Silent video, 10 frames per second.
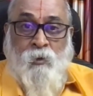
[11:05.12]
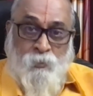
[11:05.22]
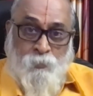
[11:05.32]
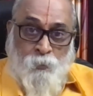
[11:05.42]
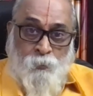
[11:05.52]

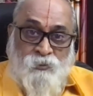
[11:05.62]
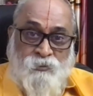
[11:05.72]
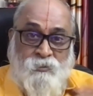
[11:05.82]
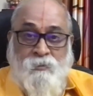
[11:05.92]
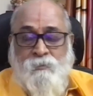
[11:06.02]
horrible
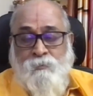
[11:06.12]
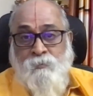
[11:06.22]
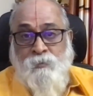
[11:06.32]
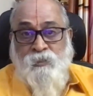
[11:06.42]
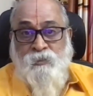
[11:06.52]
person.
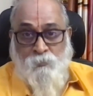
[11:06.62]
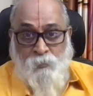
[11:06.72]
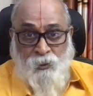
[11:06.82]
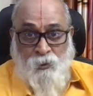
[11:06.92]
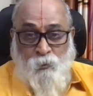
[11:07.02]
He's a
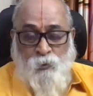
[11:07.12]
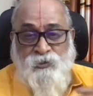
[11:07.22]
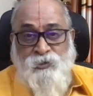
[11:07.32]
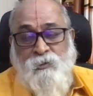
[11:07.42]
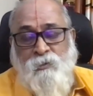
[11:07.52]
big
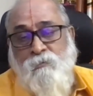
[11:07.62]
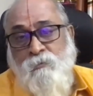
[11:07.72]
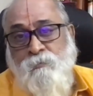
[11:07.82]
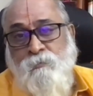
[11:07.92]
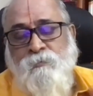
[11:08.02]
rowdy cheater.